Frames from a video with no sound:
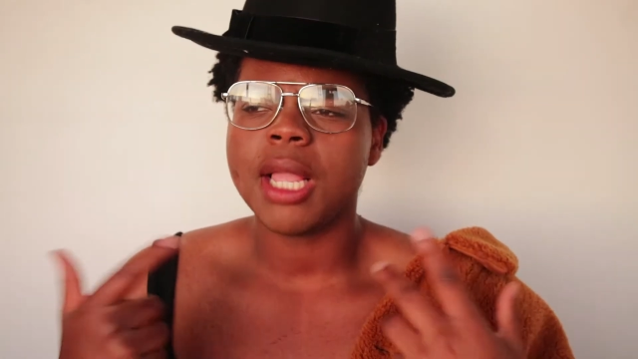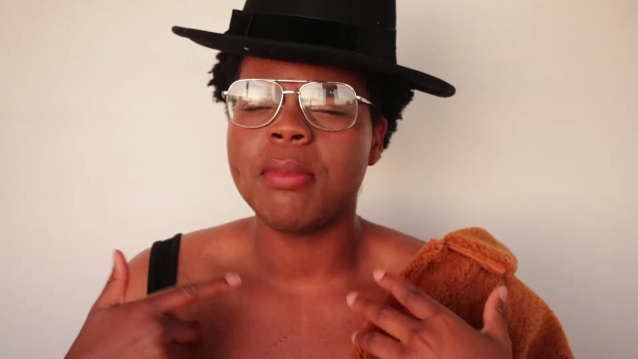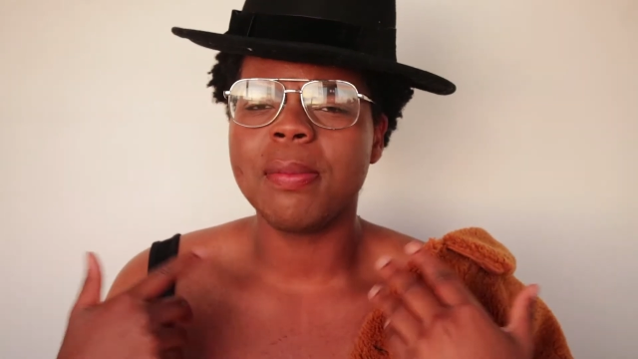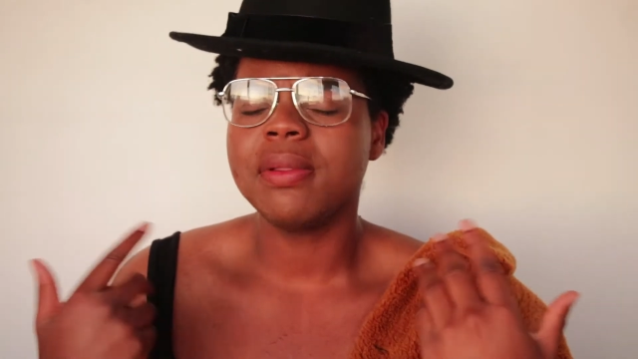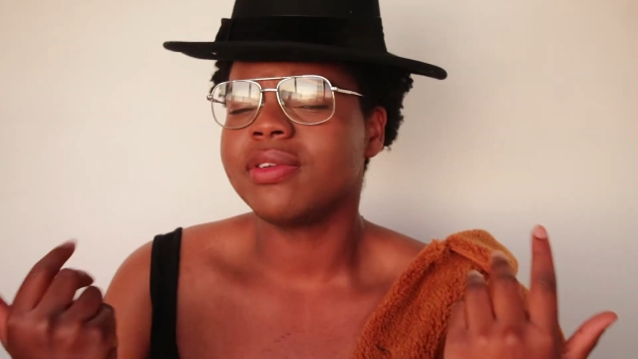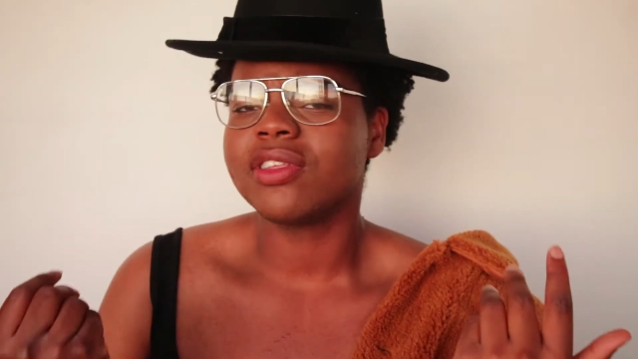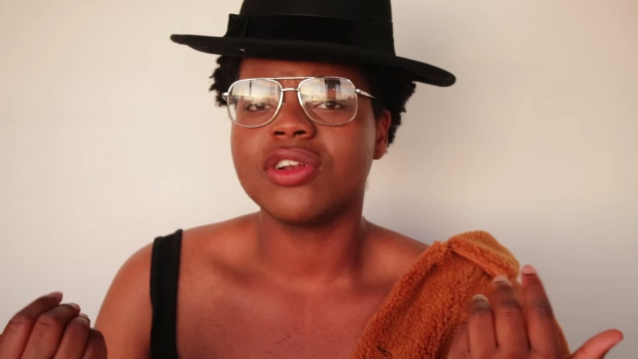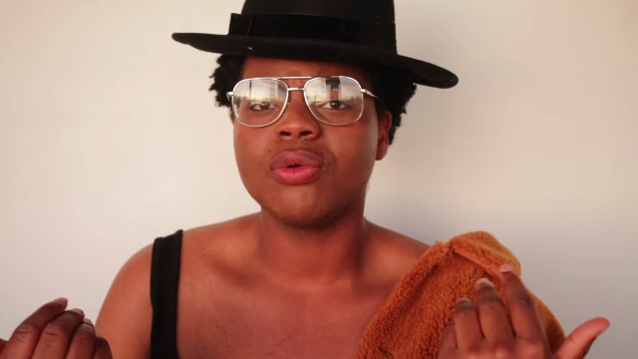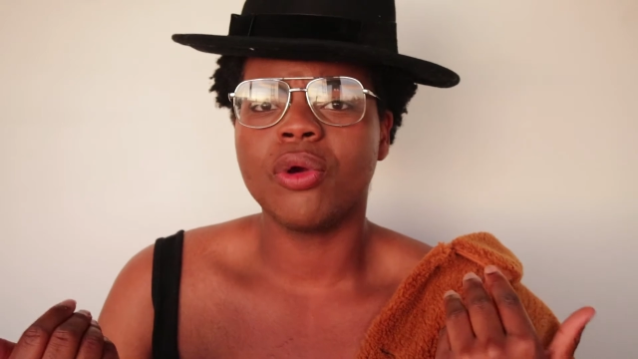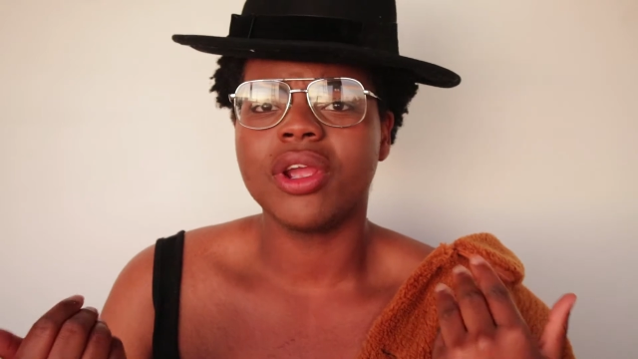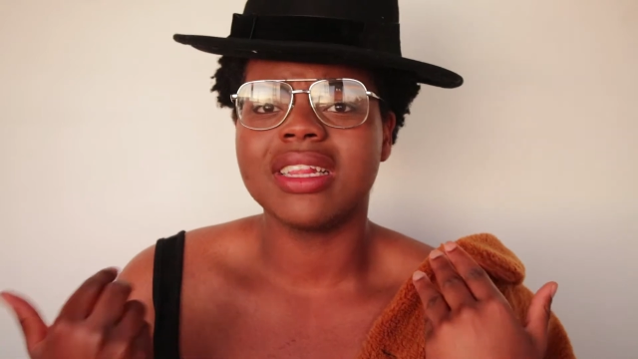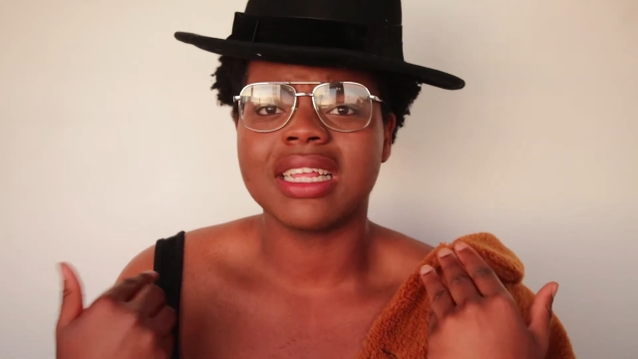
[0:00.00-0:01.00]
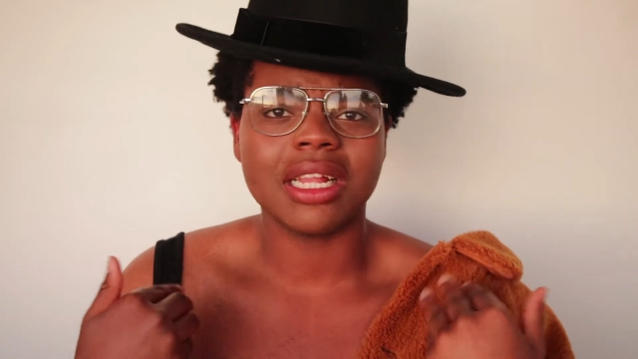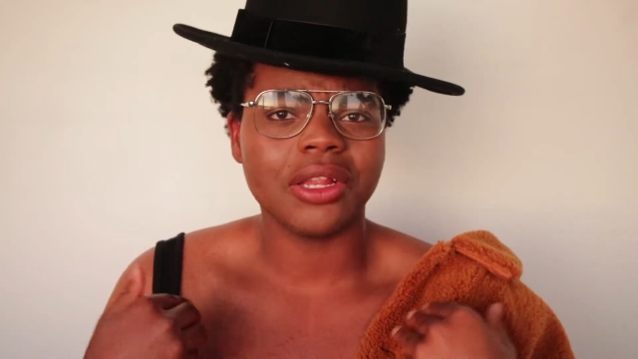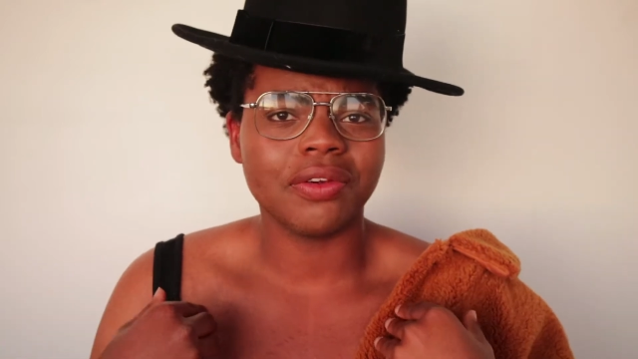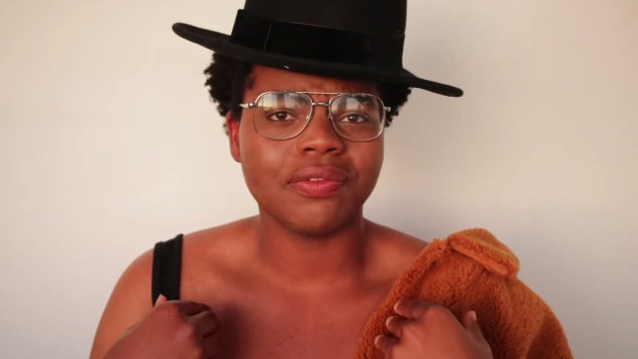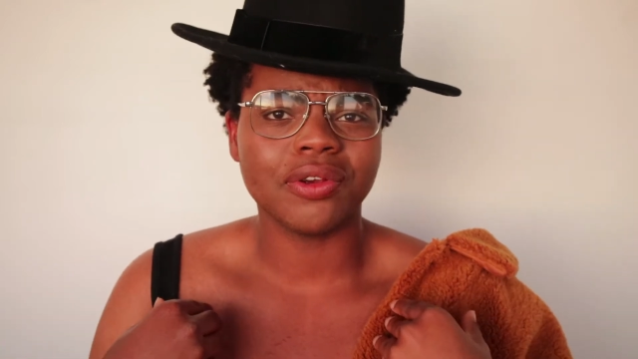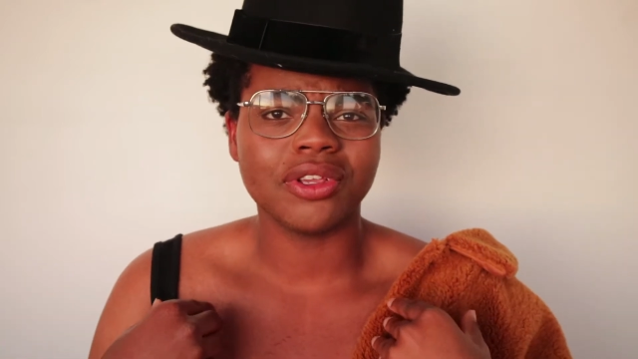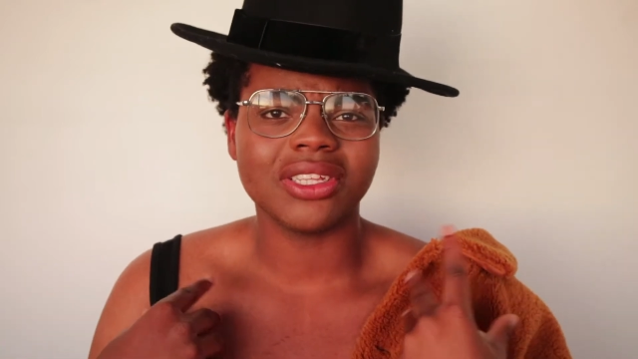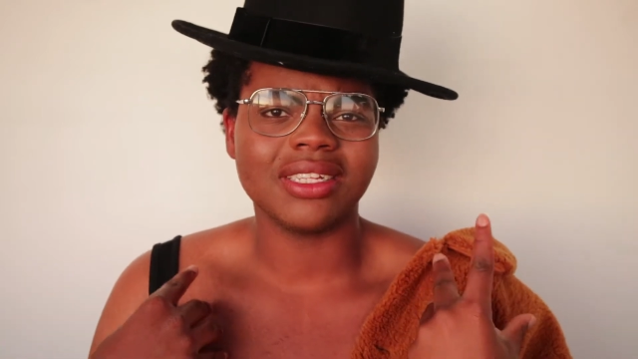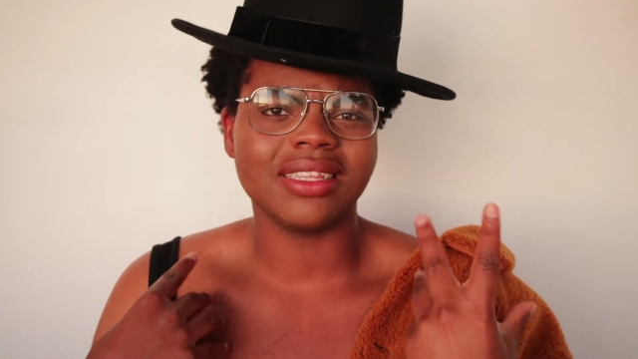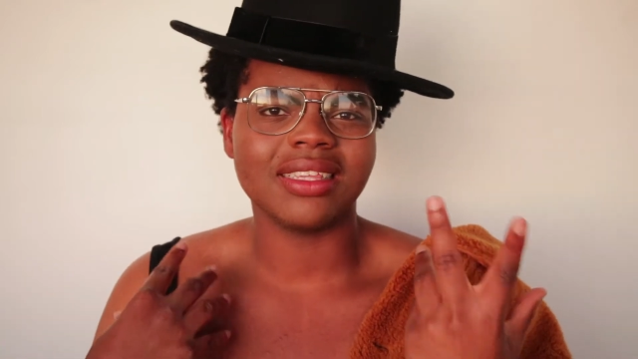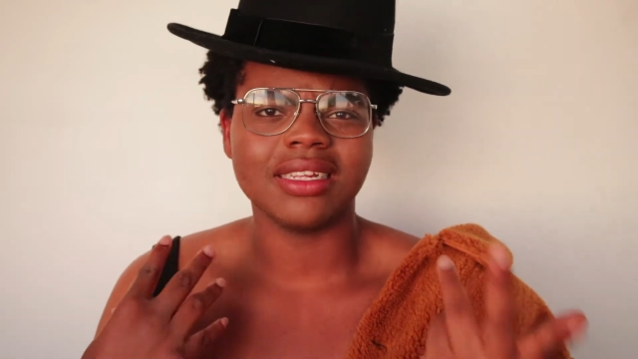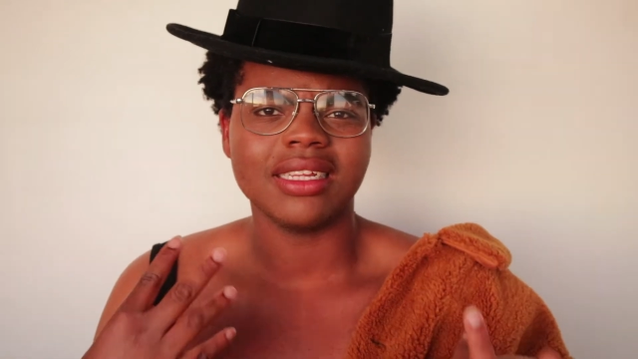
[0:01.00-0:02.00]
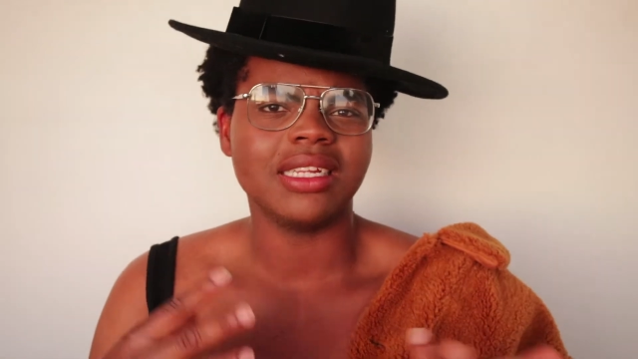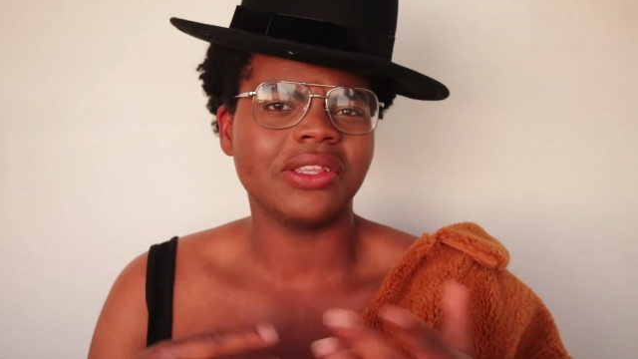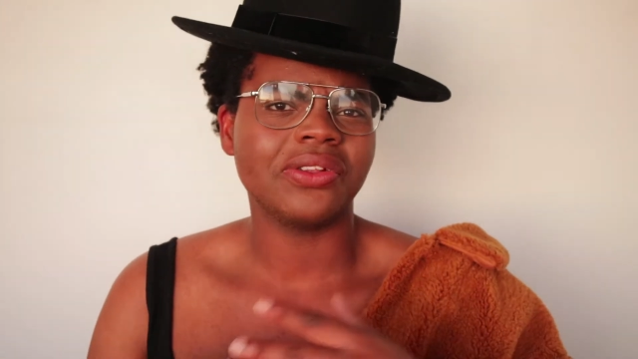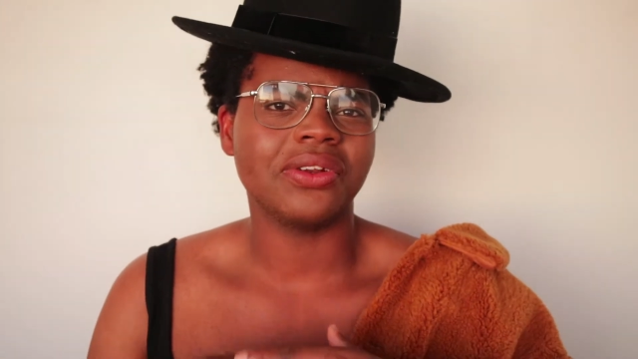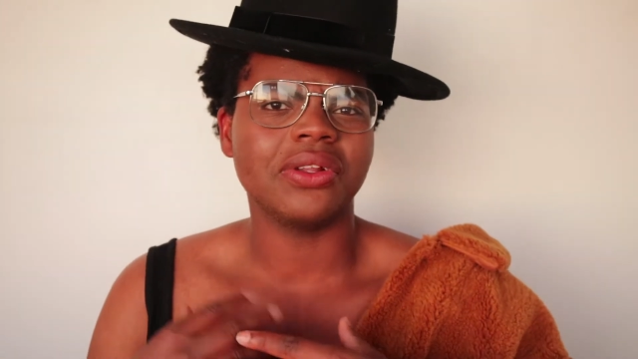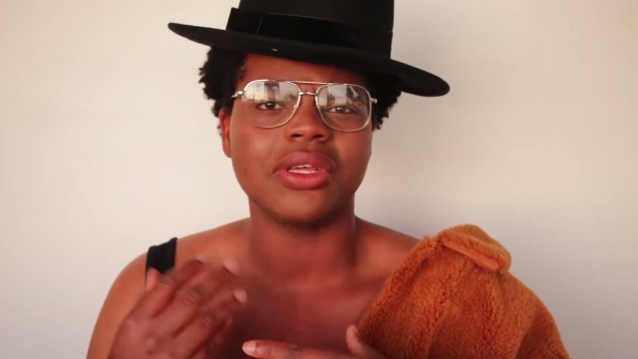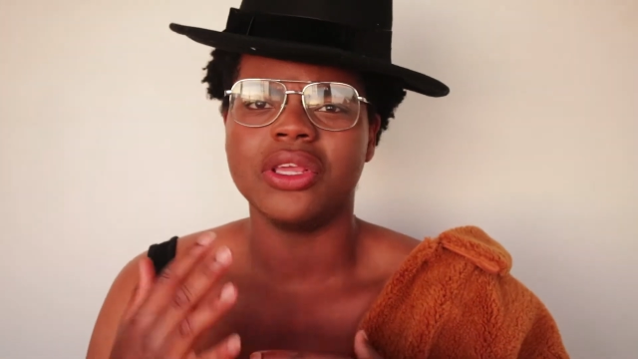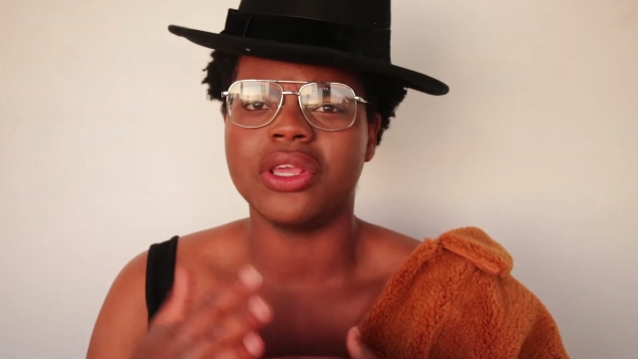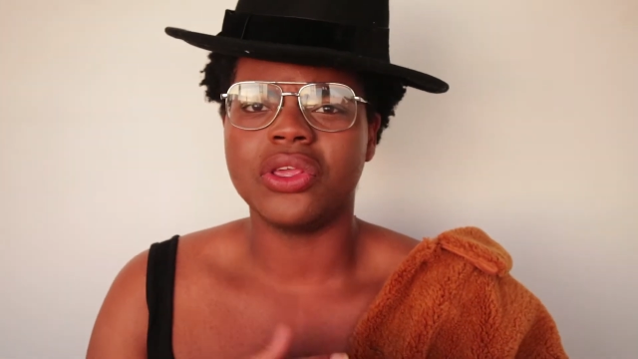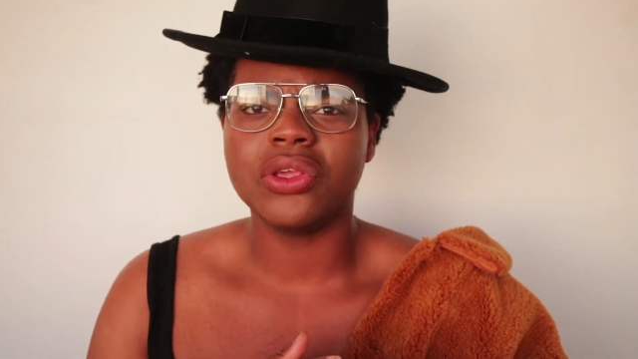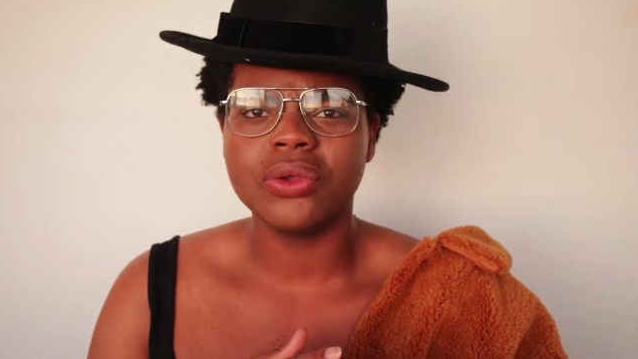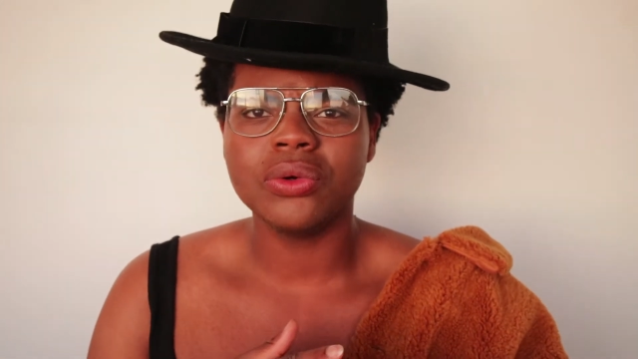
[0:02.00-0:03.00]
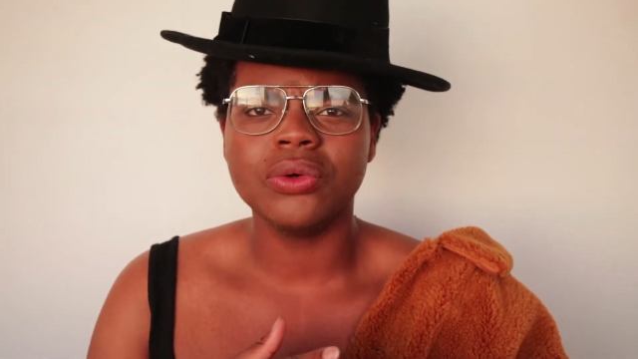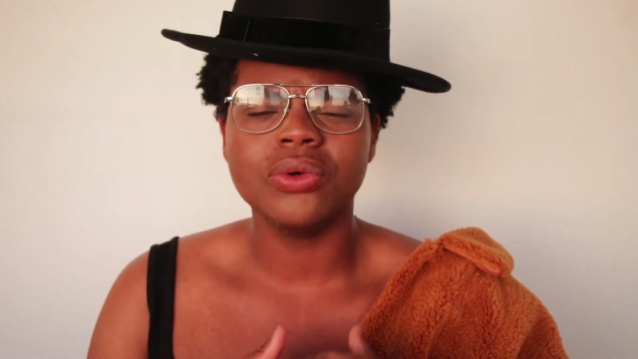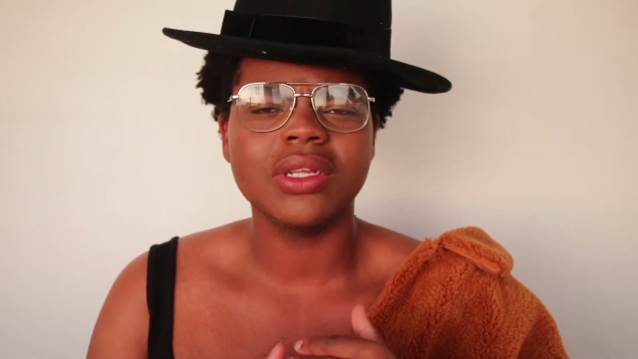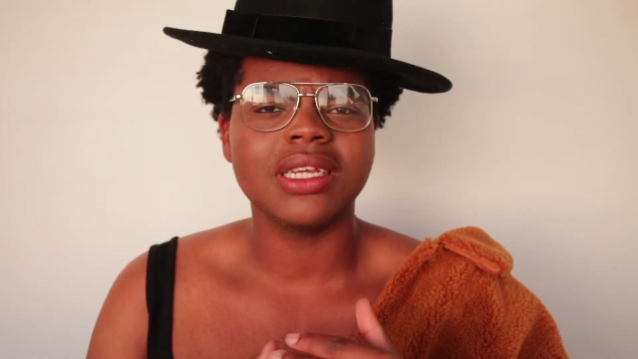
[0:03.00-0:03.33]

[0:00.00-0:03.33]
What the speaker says: But people started wearing the clear version, and suddenly they started looking cute,